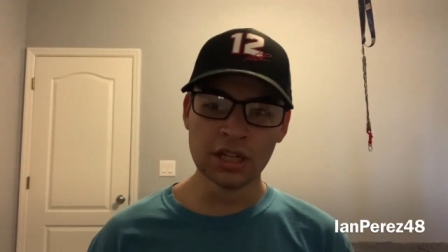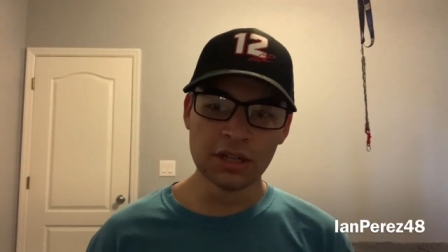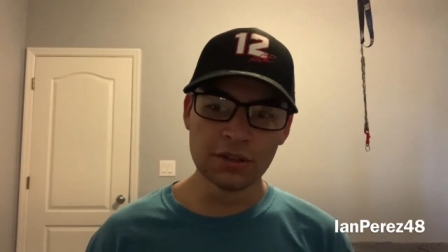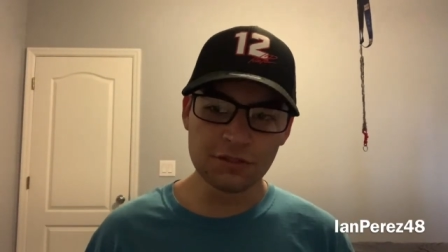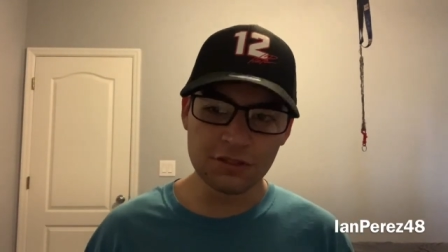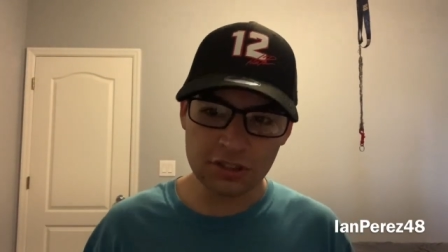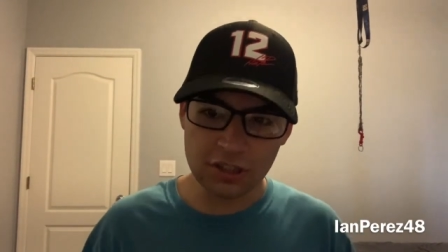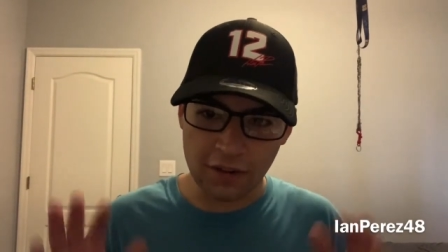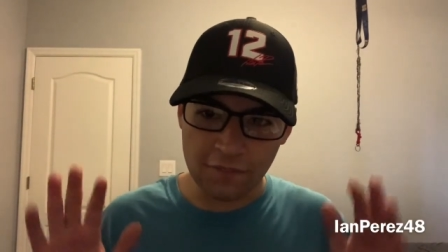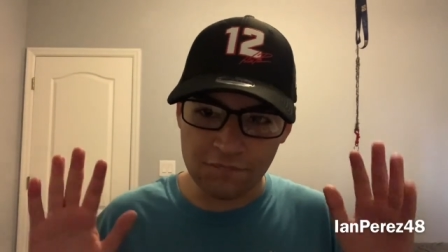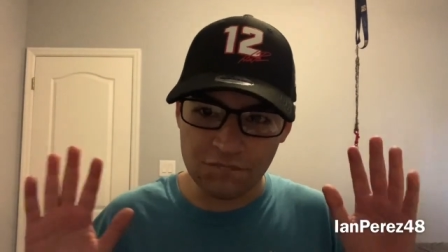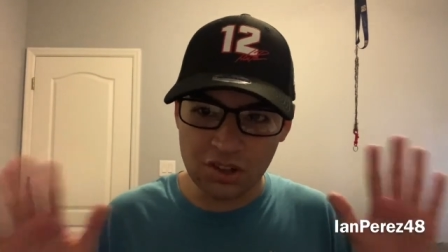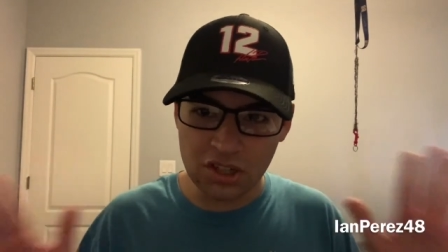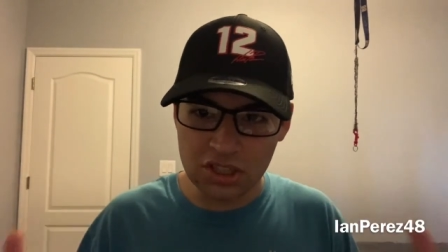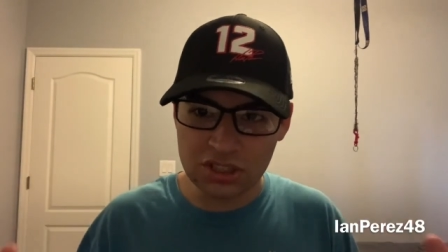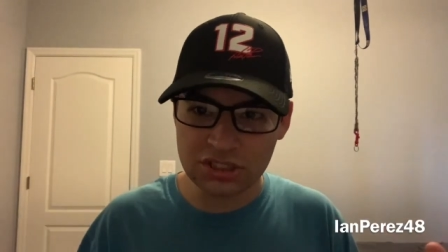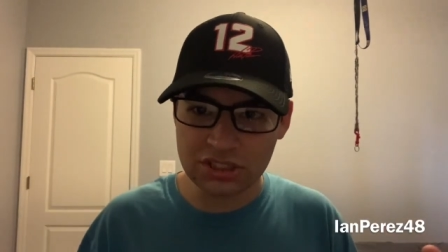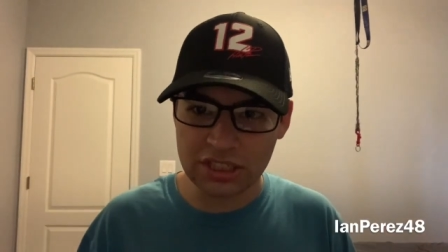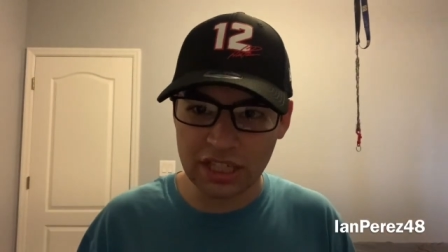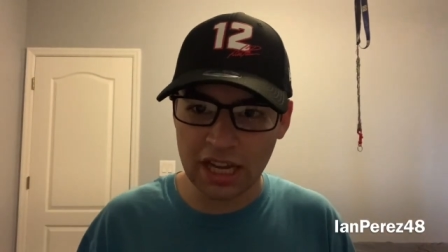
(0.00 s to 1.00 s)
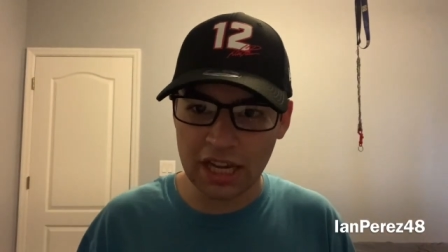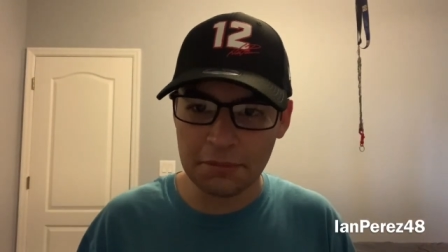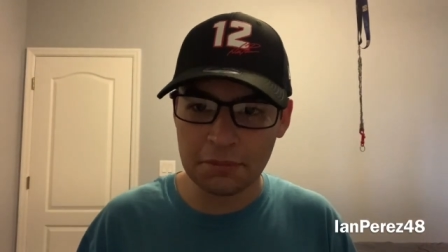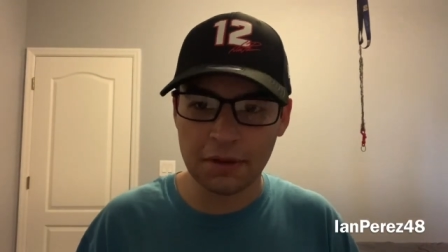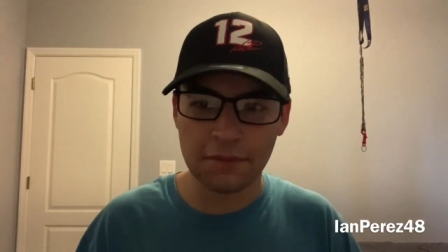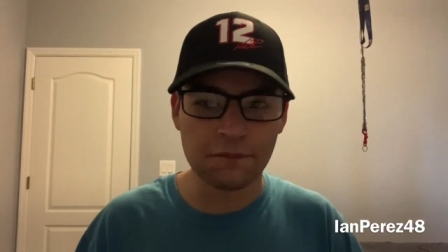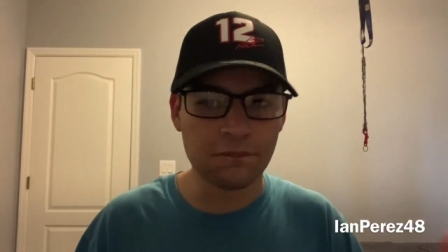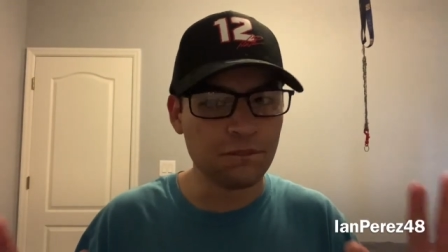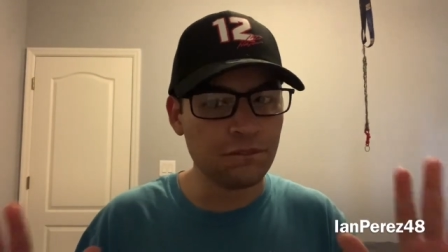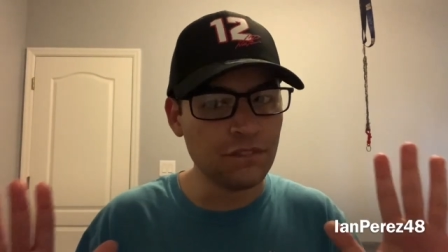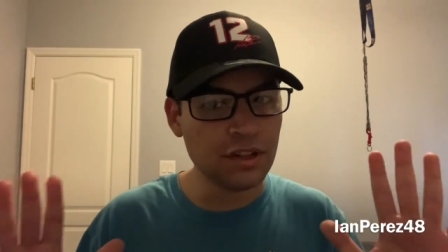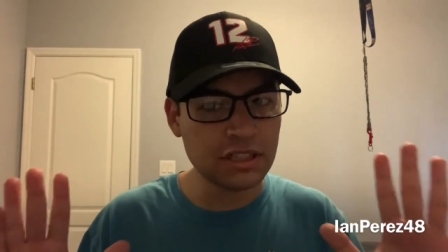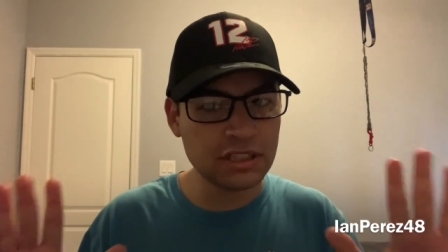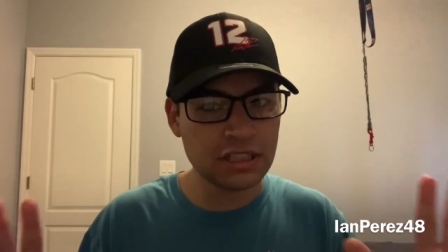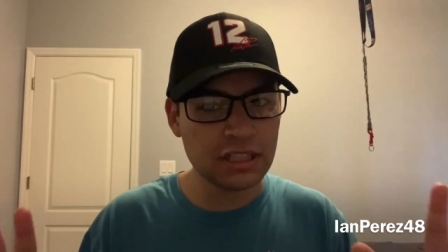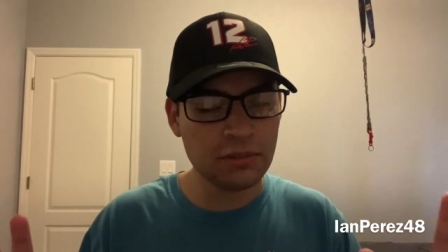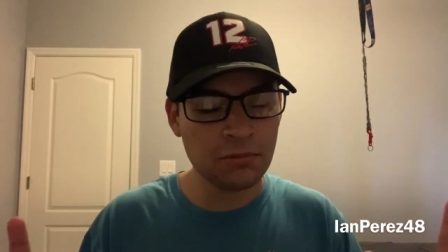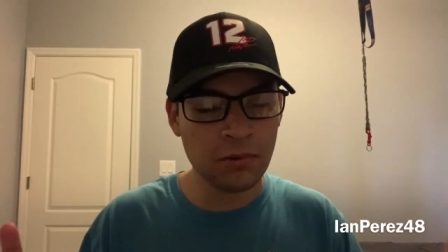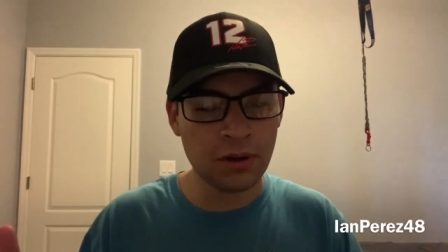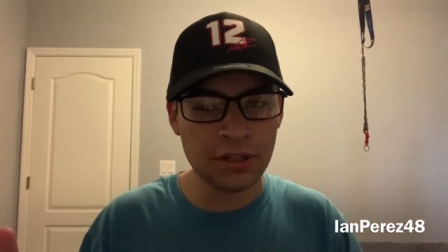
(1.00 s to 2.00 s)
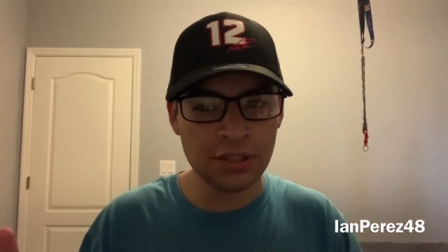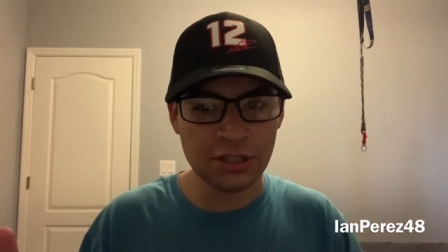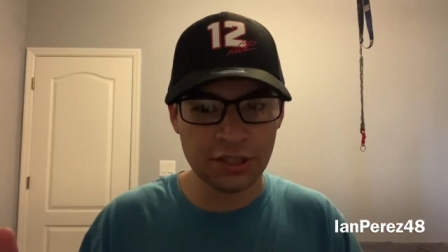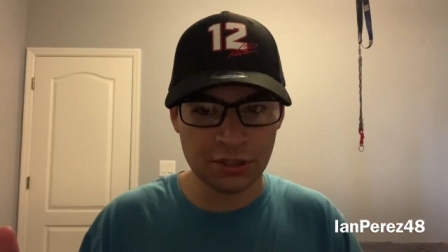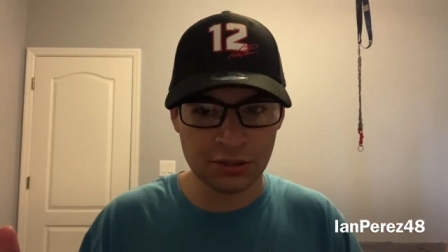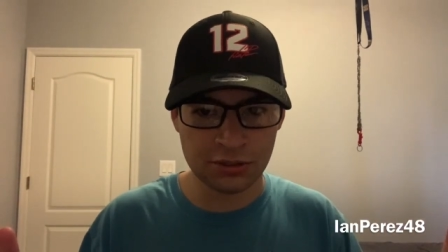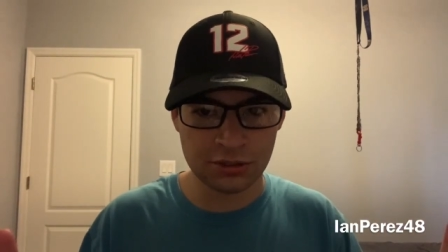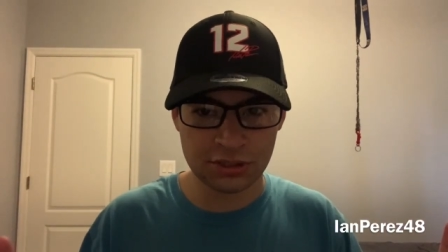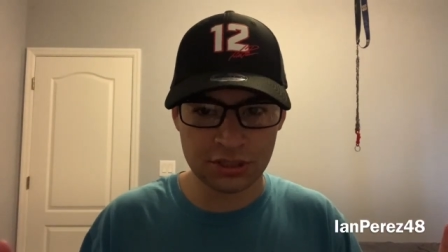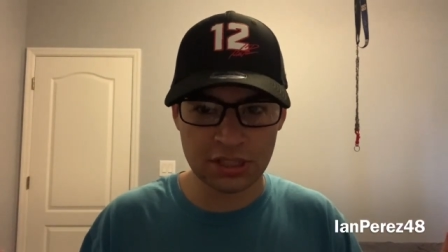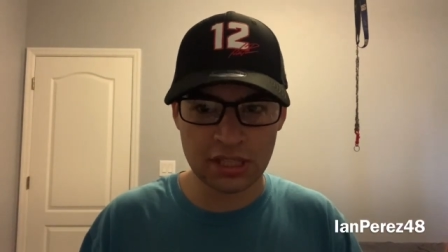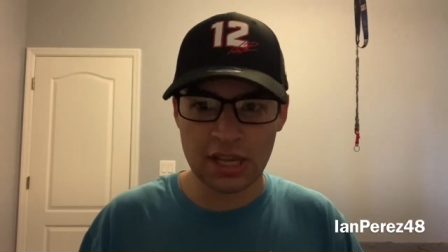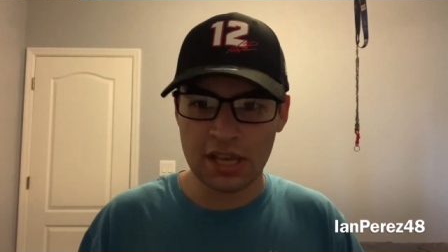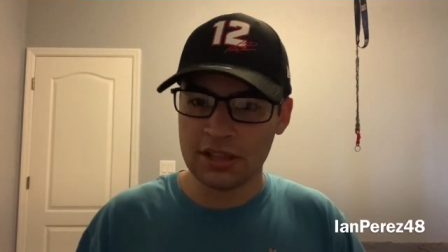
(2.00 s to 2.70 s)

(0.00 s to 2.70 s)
For the first time in 51 years,